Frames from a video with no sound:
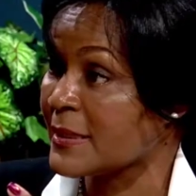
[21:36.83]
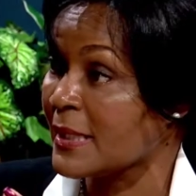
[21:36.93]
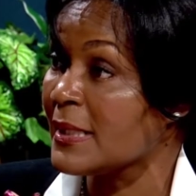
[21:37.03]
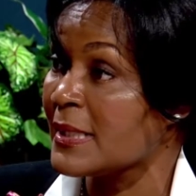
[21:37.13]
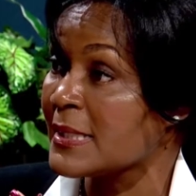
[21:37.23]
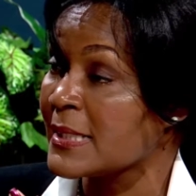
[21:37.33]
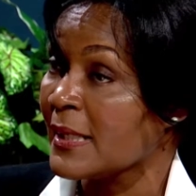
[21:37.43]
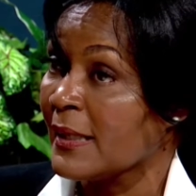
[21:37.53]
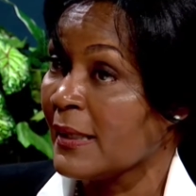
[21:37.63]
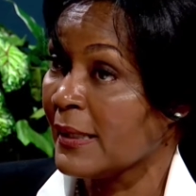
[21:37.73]
does
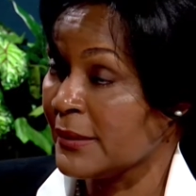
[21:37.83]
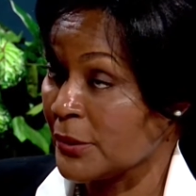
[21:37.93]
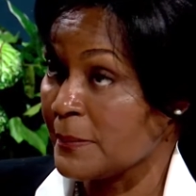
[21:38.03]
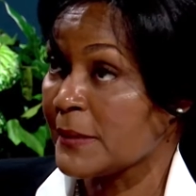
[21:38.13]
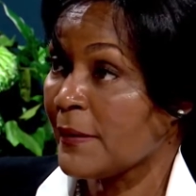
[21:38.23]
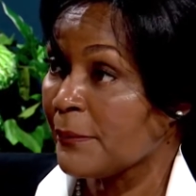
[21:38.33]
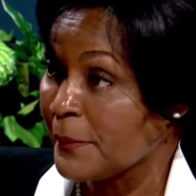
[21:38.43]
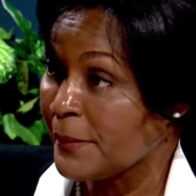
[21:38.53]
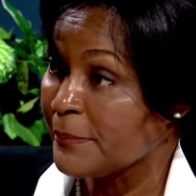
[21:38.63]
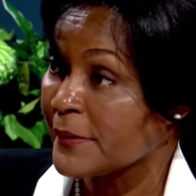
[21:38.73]
in terms of
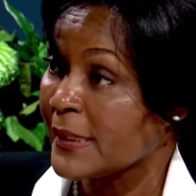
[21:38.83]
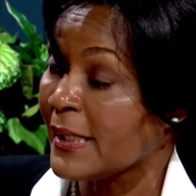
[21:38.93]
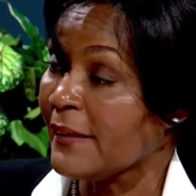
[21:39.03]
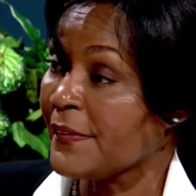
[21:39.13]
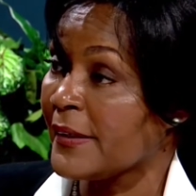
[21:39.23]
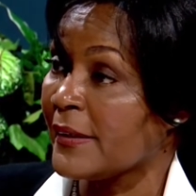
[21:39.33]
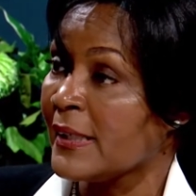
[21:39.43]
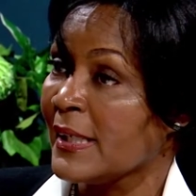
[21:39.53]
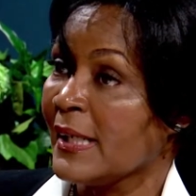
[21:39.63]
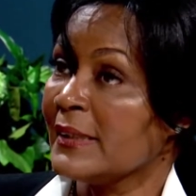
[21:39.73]
helping people to get there,
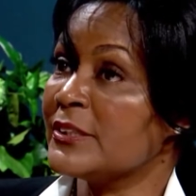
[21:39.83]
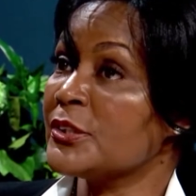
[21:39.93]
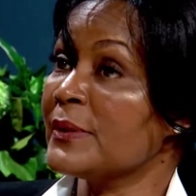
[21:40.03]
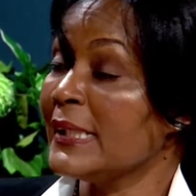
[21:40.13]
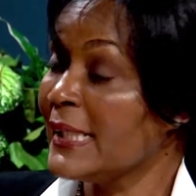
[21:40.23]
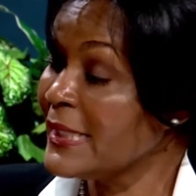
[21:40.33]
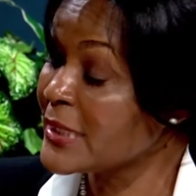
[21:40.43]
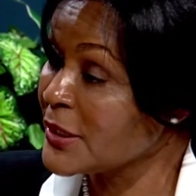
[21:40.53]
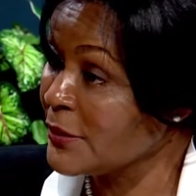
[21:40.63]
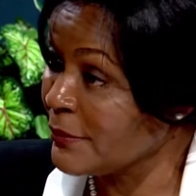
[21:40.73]
do they need
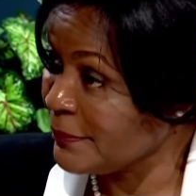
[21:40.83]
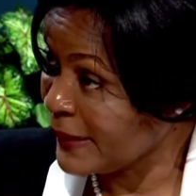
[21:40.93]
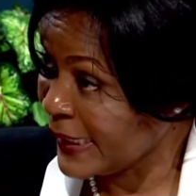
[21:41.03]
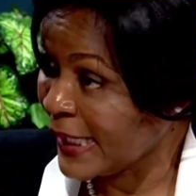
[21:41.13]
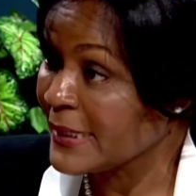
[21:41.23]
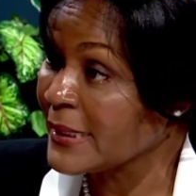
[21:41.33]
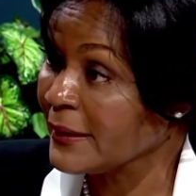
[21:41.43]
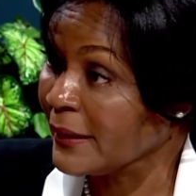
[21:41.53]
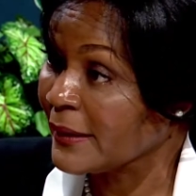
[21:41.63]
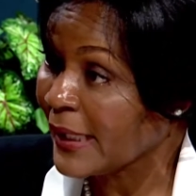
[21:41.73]
to begin to
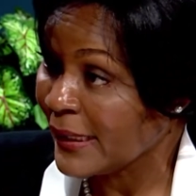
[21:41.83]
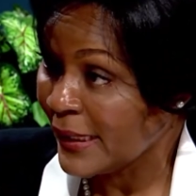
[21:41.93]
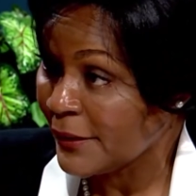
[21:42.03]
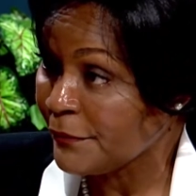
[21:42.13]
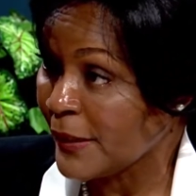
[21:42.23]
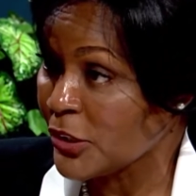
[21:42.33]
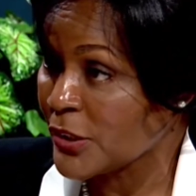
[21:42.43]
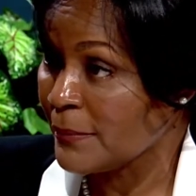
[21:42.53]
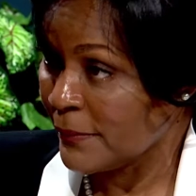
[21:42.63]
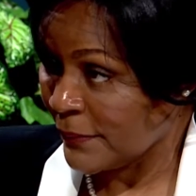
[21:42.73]
look at
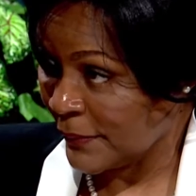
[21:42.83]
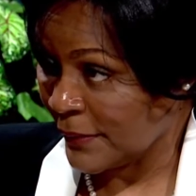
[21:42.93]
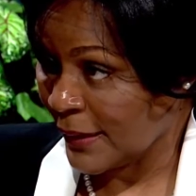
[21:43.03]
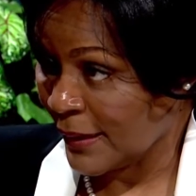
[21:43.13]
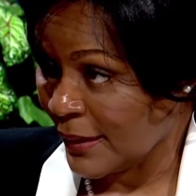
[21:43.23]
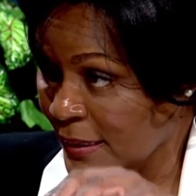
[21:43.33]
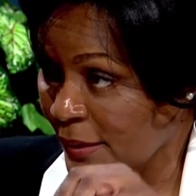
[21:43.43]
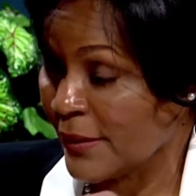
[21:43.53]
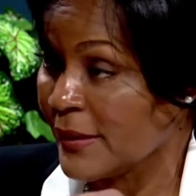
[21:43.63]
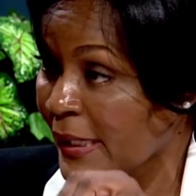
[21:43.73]
innovation
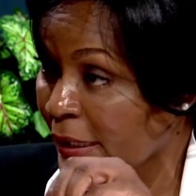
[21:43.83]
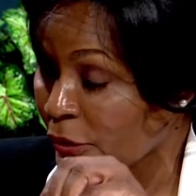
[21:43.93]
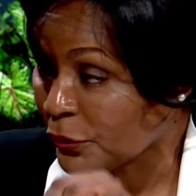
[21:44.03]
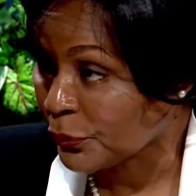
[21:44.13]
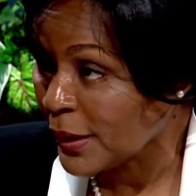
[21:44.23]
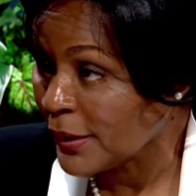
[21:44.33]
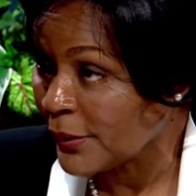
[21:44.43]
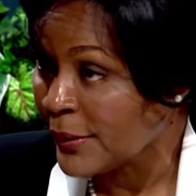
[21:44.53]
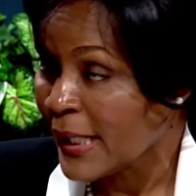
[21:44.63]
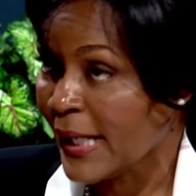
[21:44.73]
so that they can
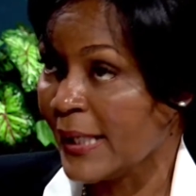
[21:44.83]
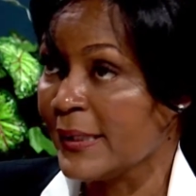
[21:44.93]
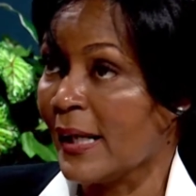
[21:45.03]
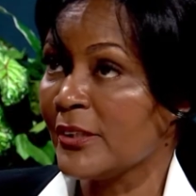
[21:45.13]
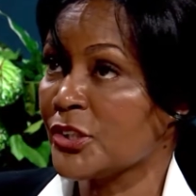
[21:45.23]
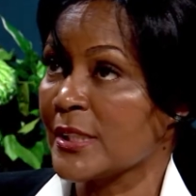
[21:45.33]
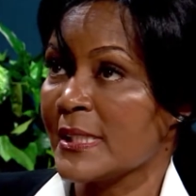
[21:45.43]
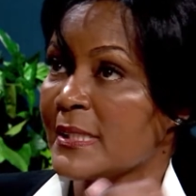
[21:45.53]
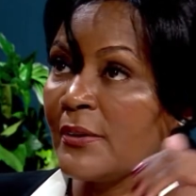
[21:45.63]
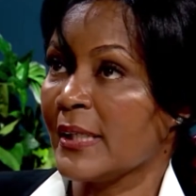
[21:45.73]
grow and not
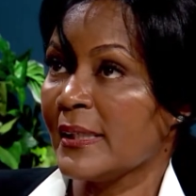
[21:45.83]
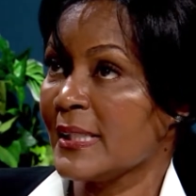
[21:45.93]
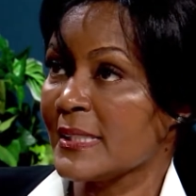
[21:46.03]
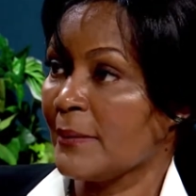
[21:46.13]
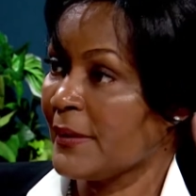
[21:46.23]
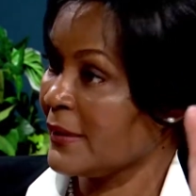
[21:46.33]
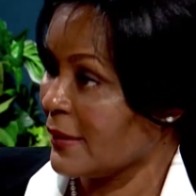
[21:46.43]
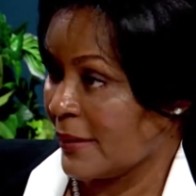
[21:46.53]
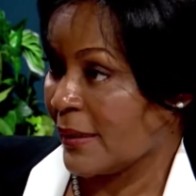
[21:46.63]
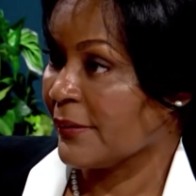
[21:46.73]
just, okay, that's something
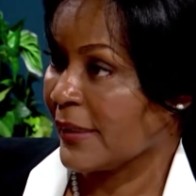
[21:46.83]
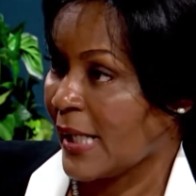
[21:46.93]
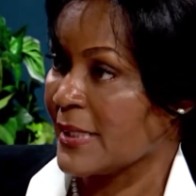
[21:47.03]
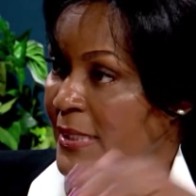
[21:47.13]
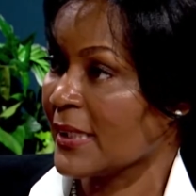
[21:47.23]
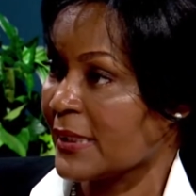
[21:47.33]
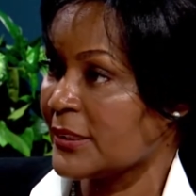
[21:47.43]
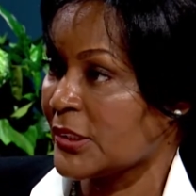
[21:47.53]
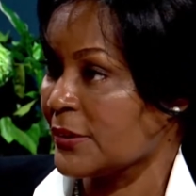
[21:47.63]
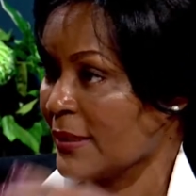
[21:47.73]
that other guys are going to
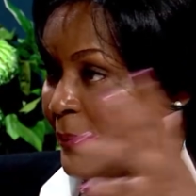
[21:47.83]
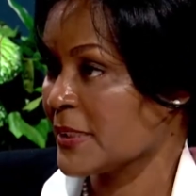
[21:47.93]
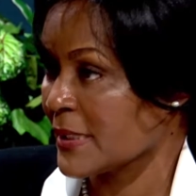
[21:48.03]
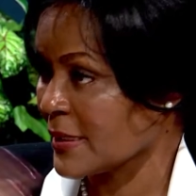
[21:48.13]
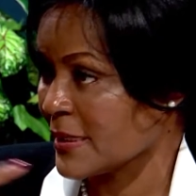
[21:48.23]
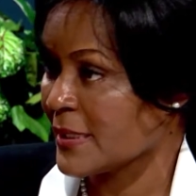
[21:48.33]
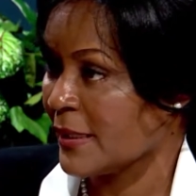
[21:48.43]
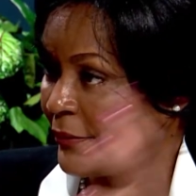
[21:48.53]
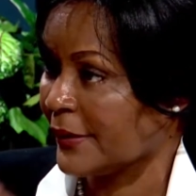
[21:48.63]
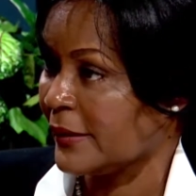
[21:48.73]
do and I'm just going to
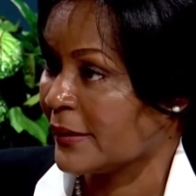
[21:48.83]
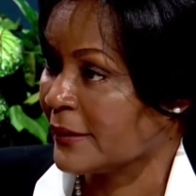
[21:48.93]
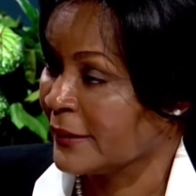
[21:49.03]
stay over here?